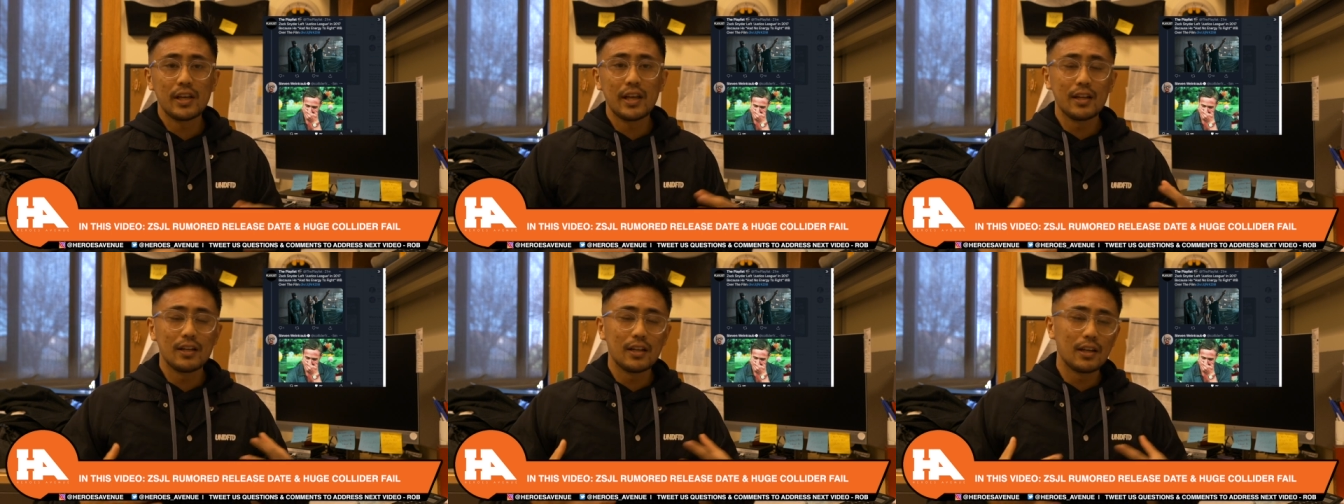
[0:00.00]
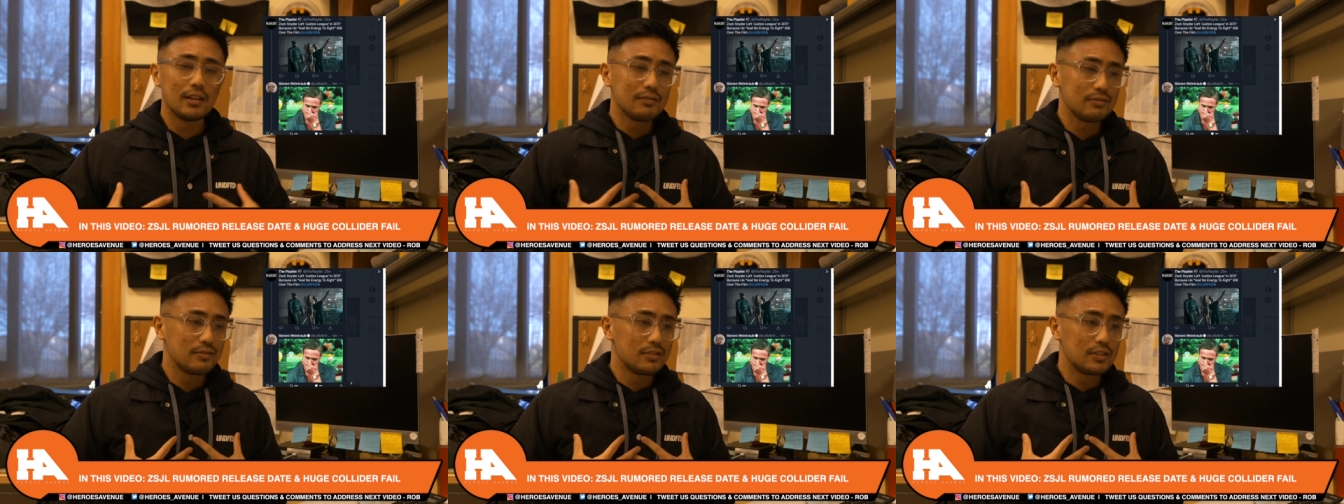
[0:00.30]
And
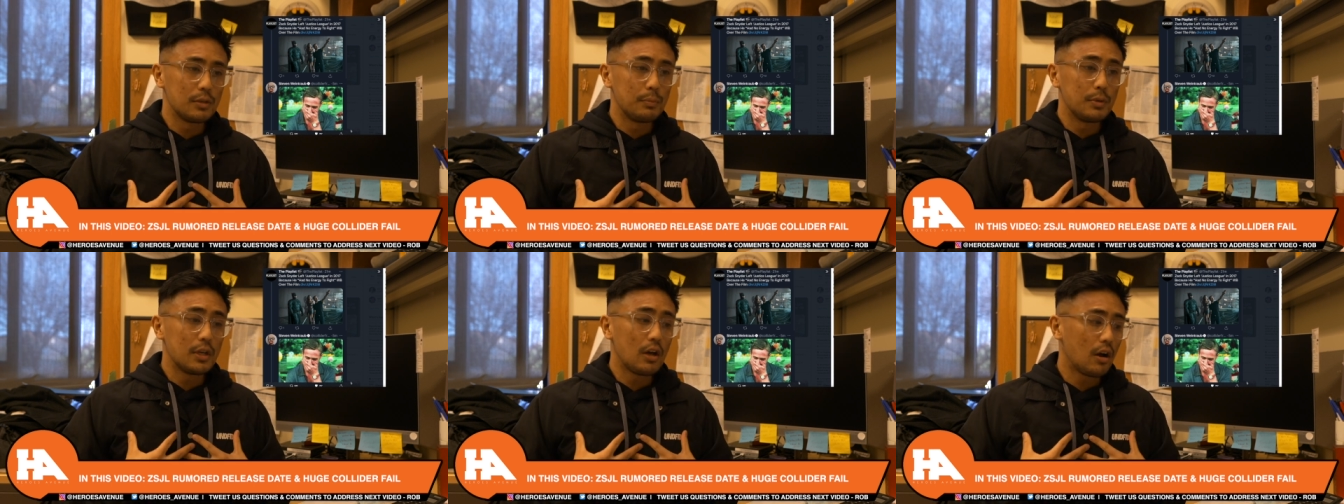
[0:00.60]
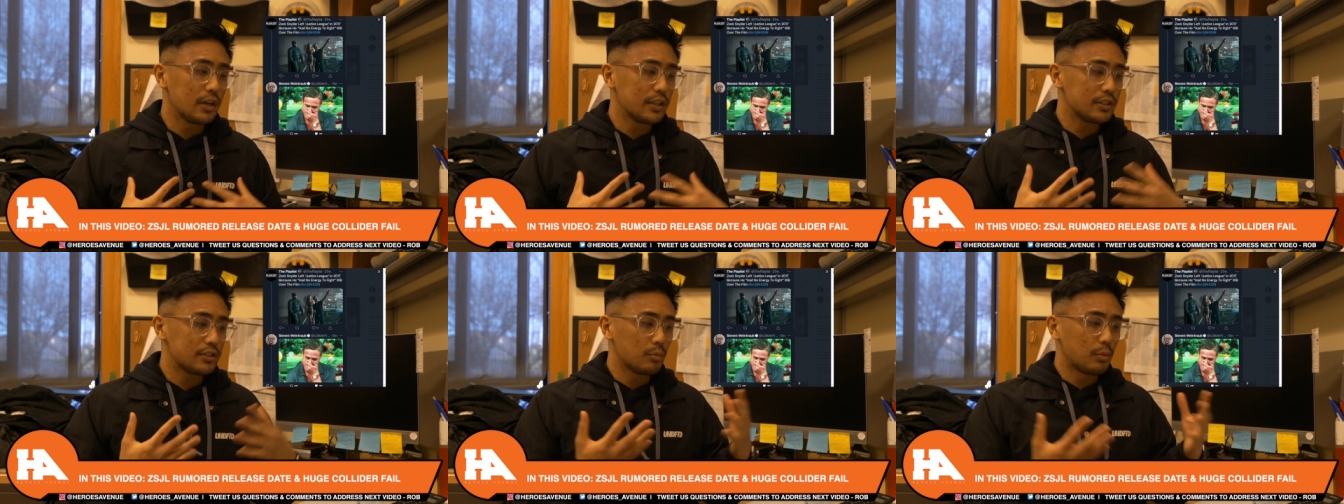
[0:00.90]
to be
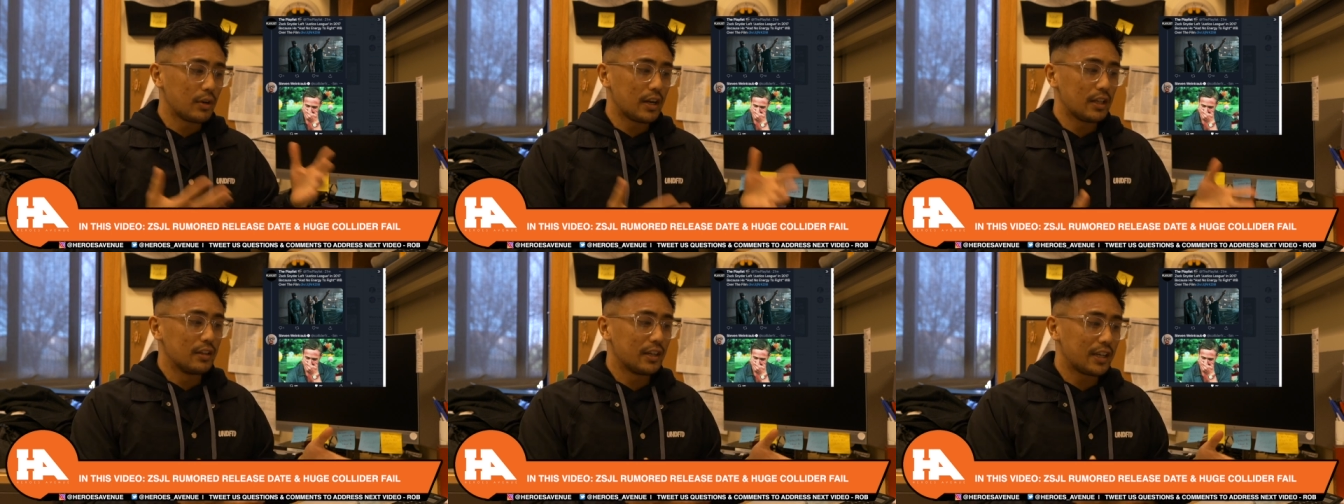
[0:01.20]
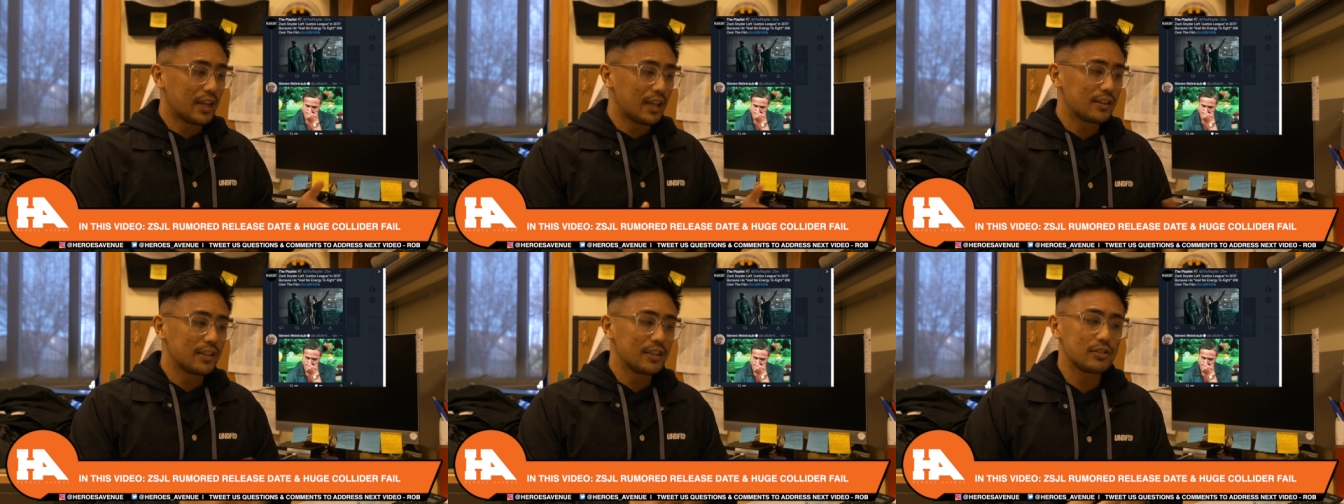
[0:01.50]
honest, when I
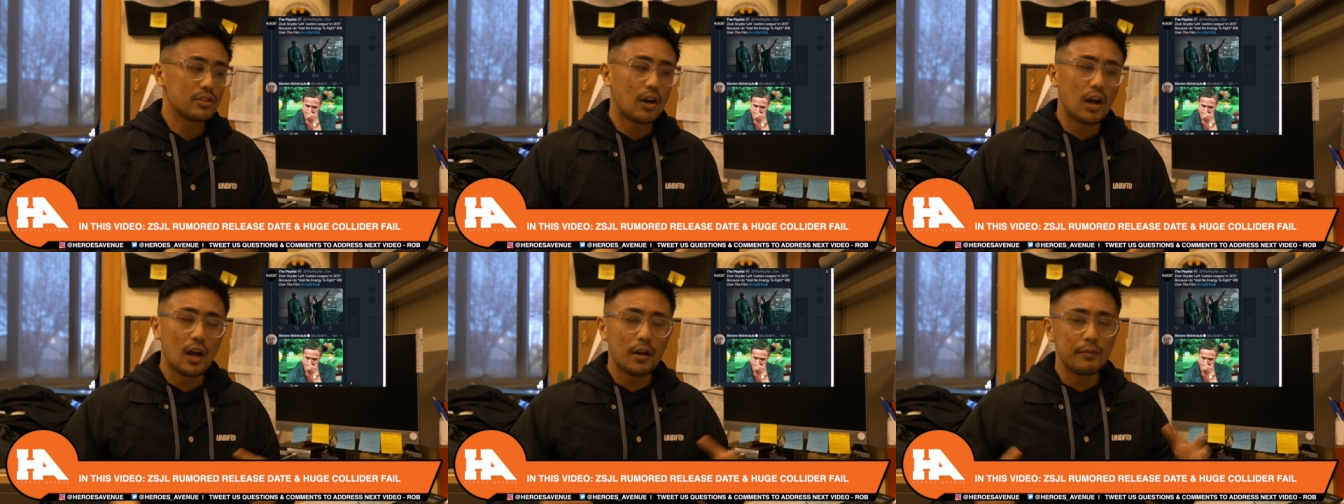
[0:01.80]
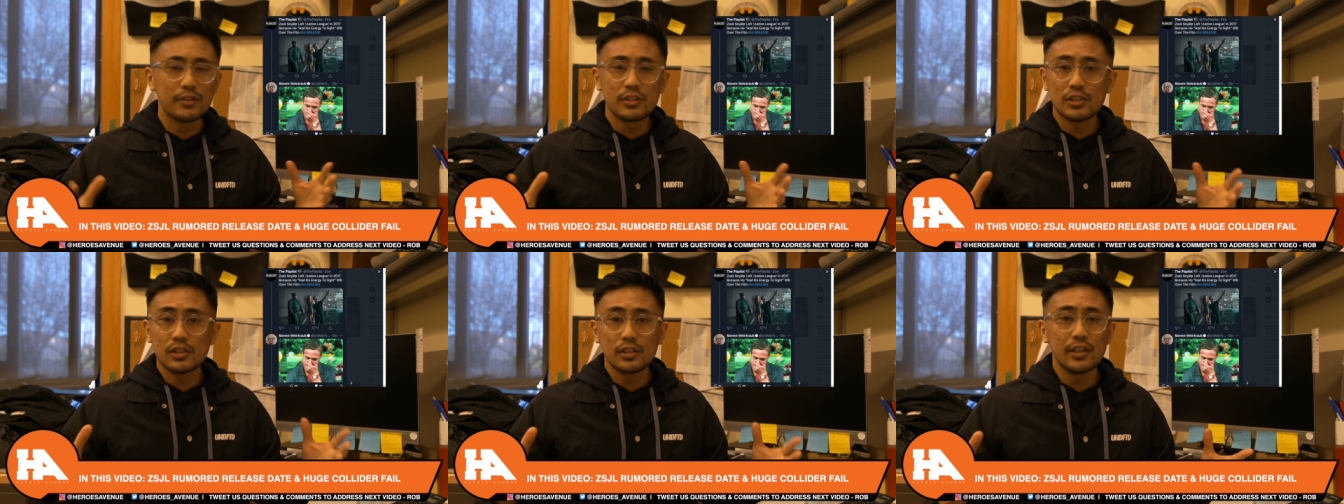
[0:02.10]
look at this,
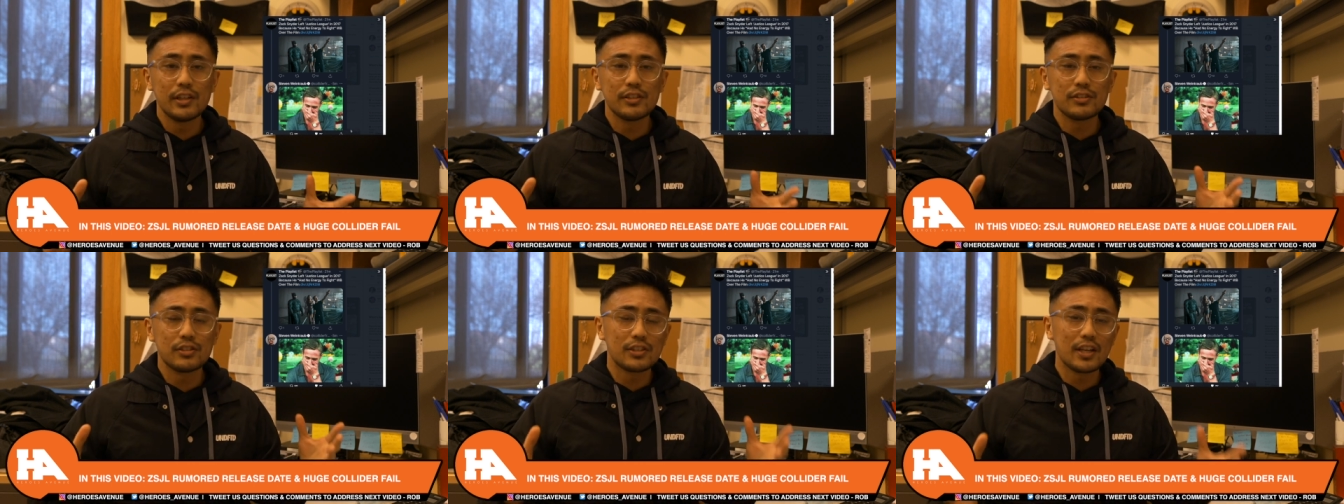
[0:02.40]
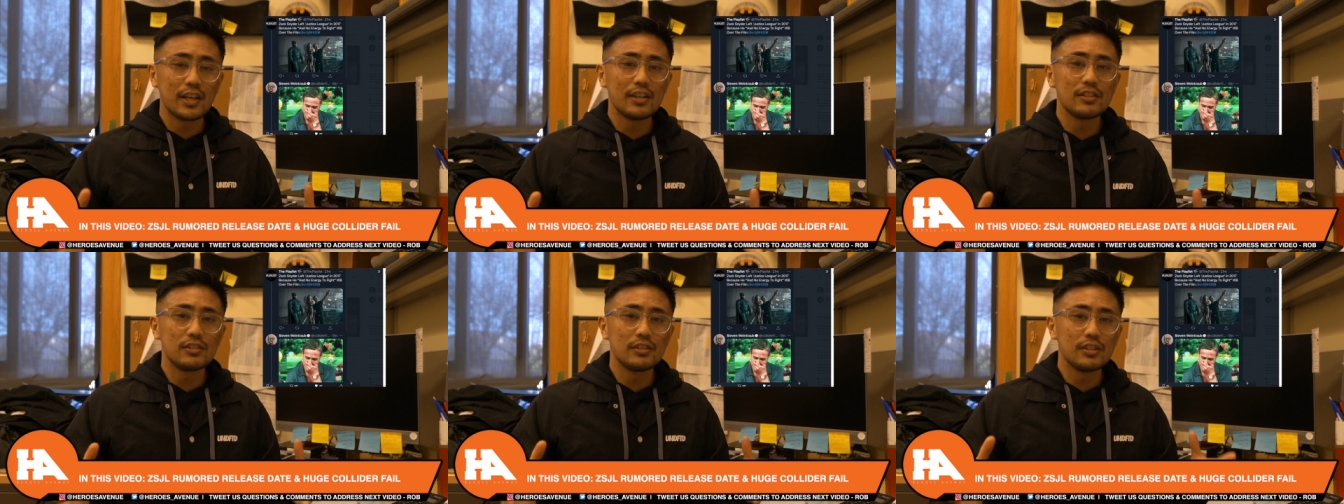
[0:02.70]
obviously it's a
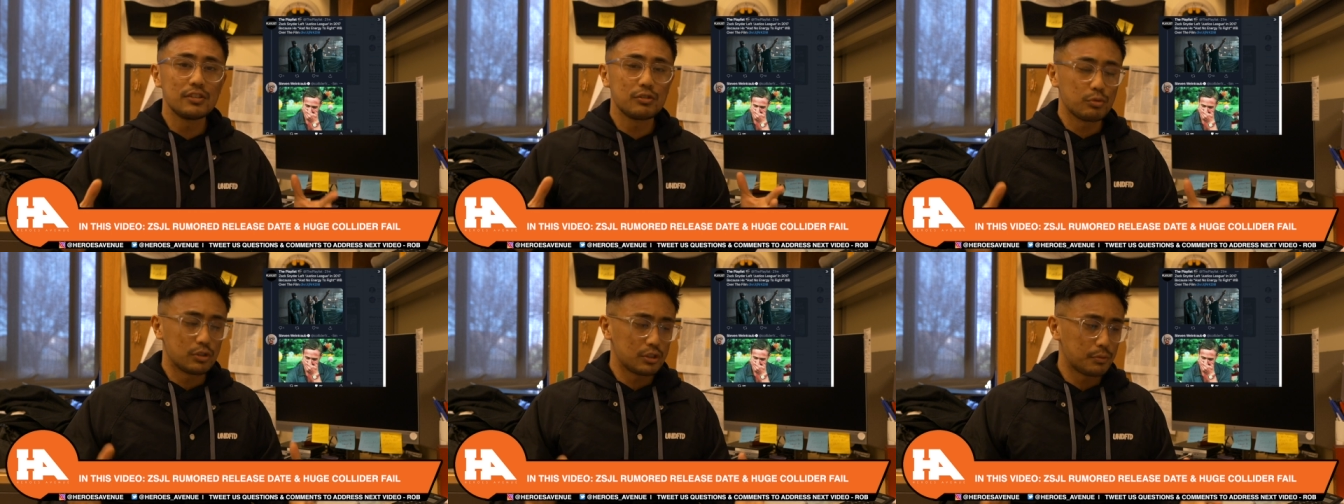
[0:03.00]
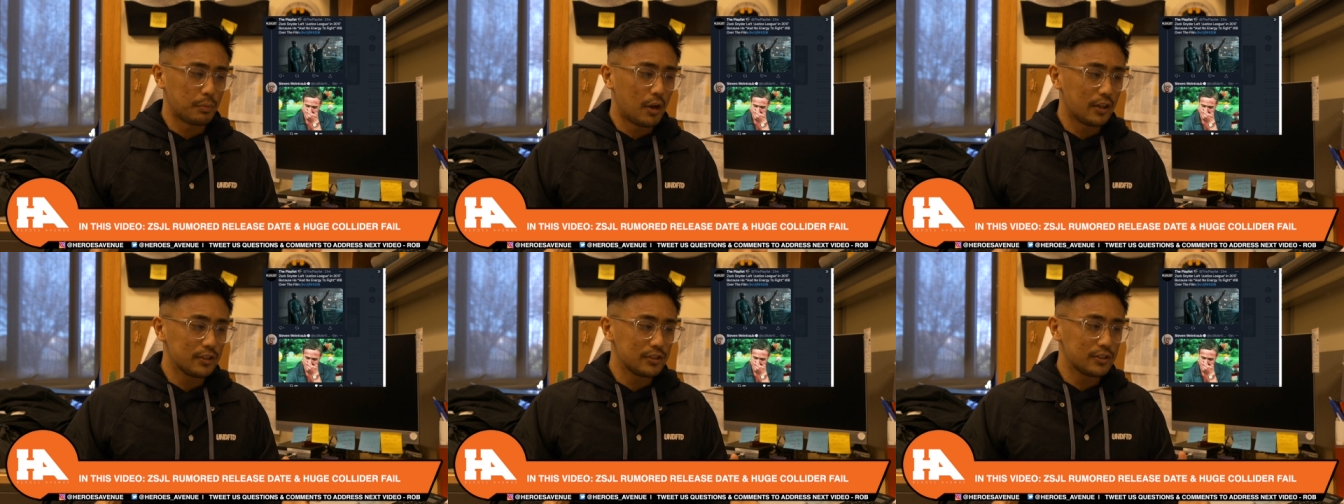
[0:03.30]
tasteless
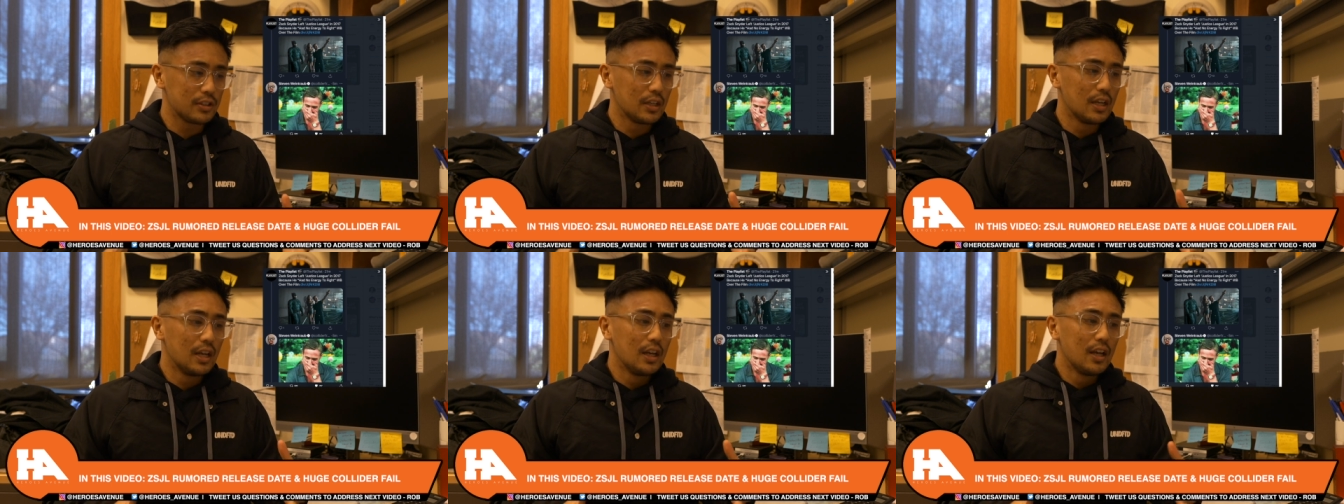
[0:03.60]
response.